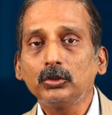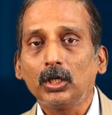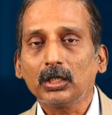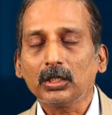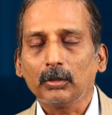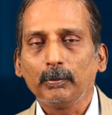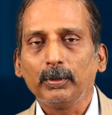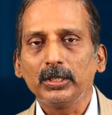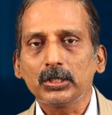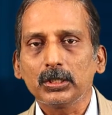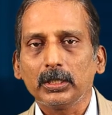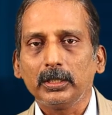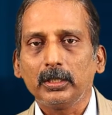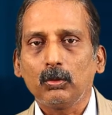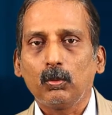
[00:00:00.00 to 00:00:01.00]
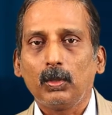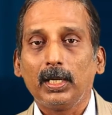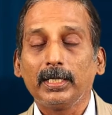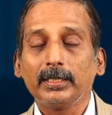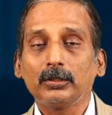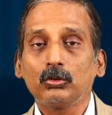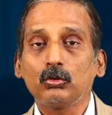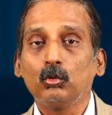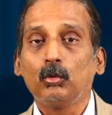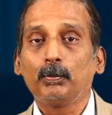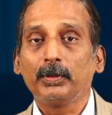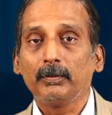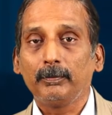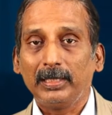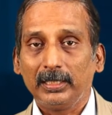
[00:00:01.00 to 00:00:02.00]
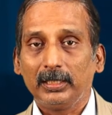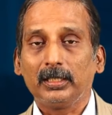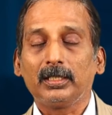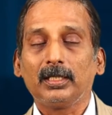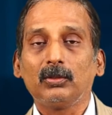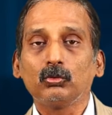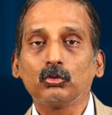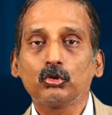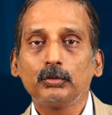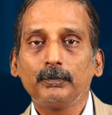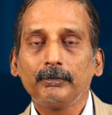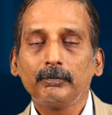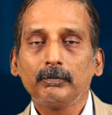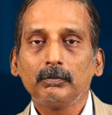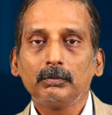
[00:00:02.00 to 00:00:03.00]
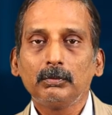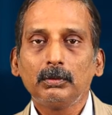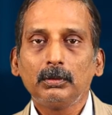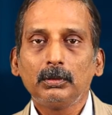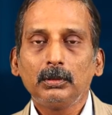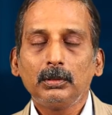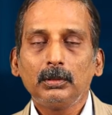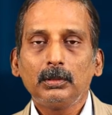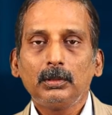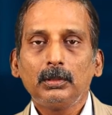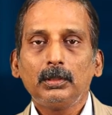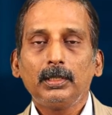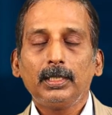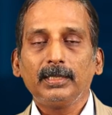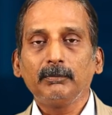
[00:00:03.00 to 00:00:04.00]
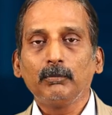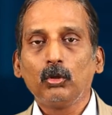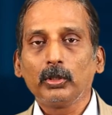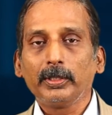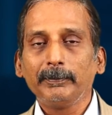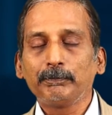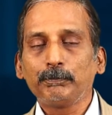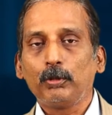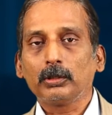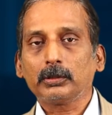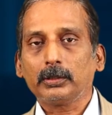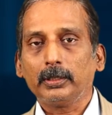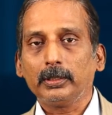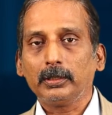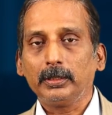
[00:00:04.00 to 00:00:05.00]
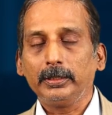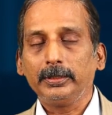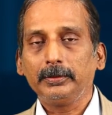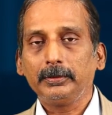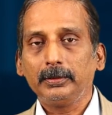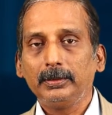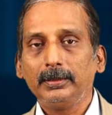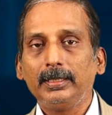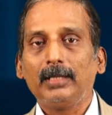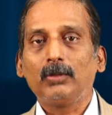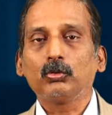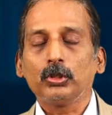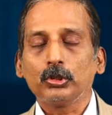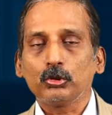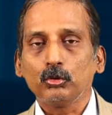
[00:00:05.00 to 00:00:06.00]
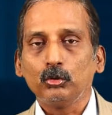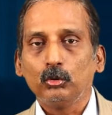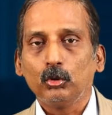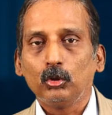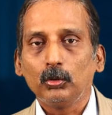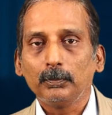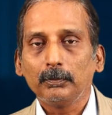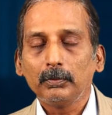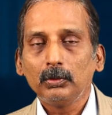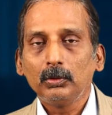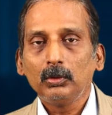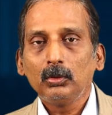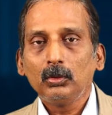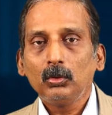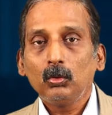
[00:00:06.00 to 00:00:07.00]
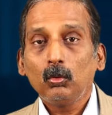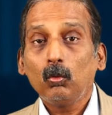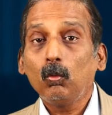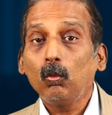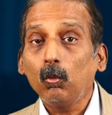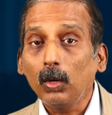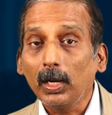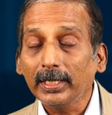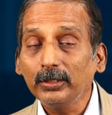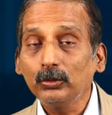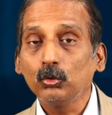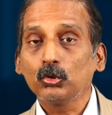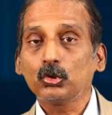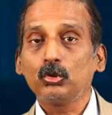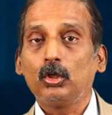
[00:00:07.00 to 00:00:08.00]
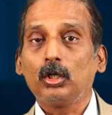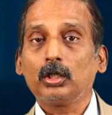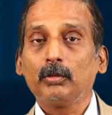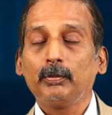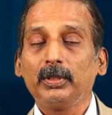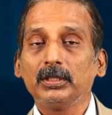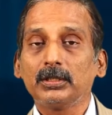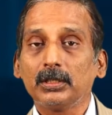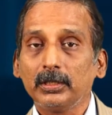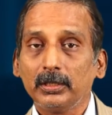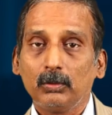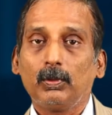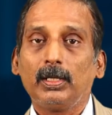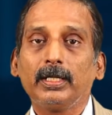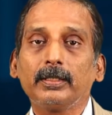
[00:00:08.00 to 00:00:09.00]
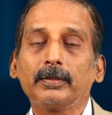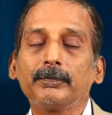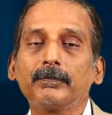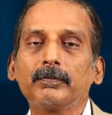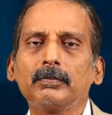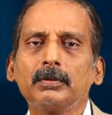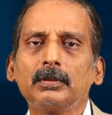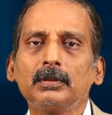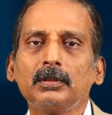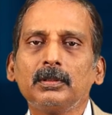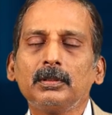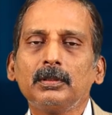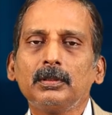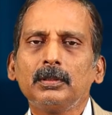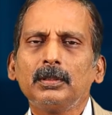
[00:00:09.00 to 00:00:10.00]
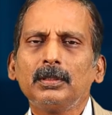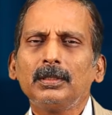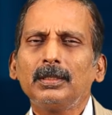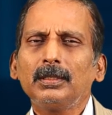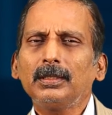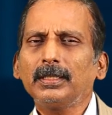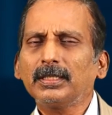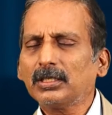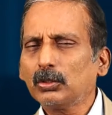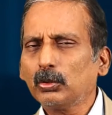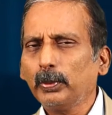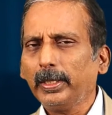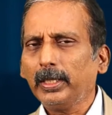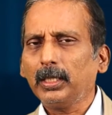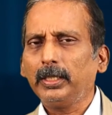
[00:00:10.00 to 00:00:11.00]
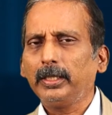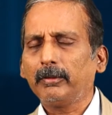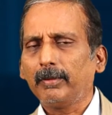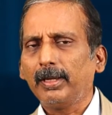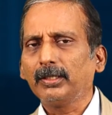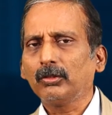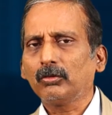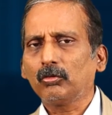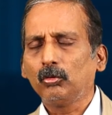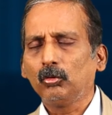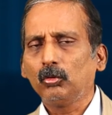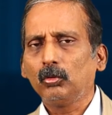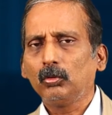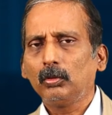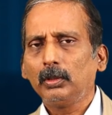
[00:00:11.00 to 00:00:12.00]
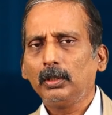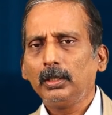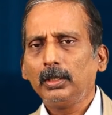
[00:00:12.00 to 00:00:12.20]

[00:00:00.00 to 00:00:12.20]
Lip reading: documents are required to open a bank account, and more importantly, now that you know why those documents are required, let's quickly run through